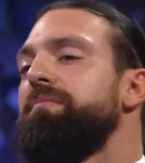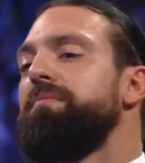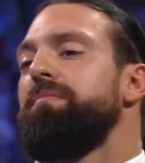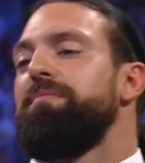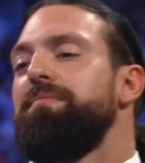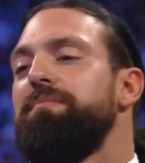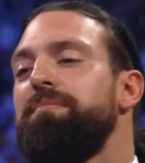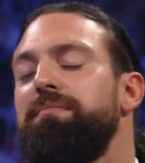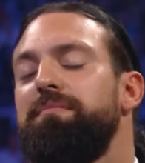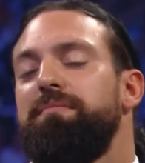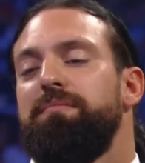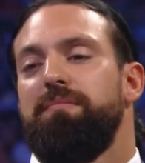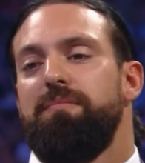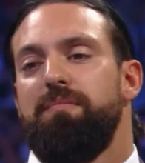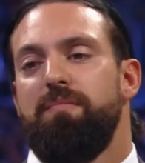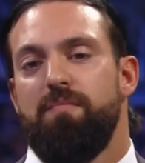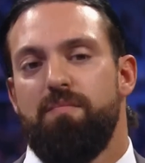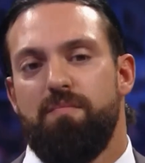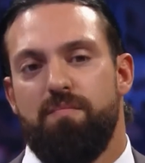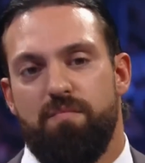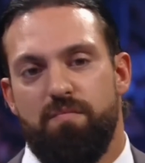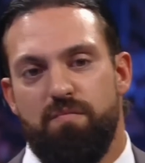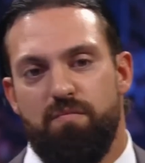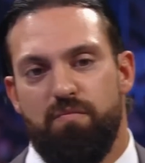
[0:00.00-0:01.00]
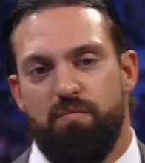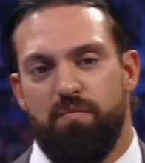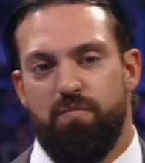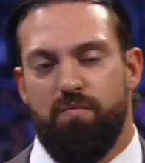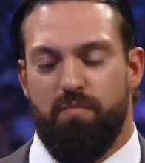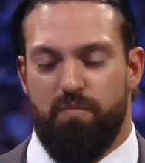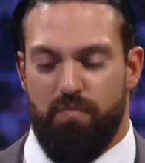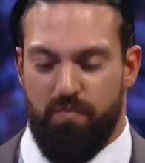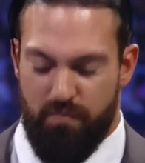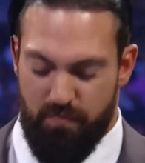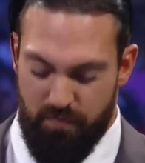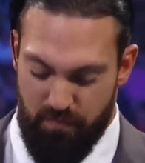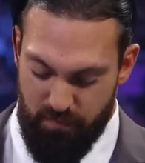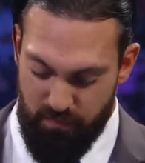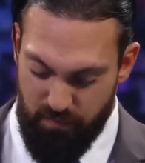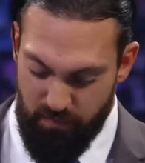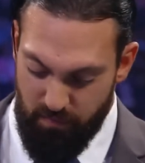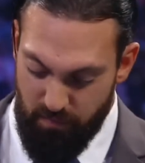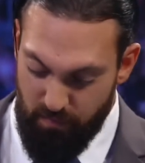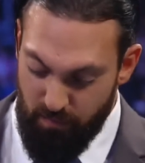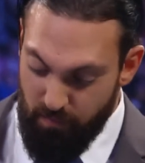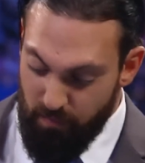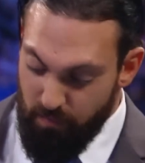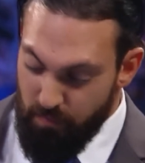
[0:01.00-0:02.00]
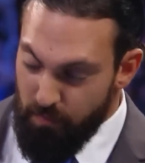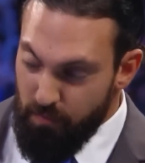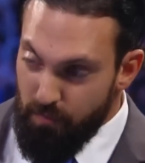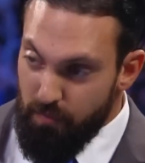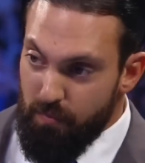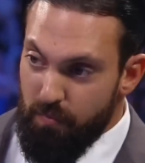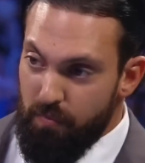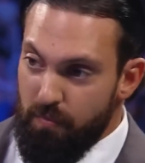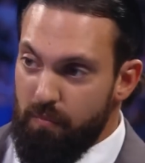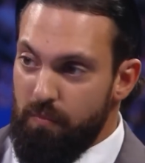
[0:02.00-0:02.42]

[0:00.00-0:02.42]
No one is speaking in this clip.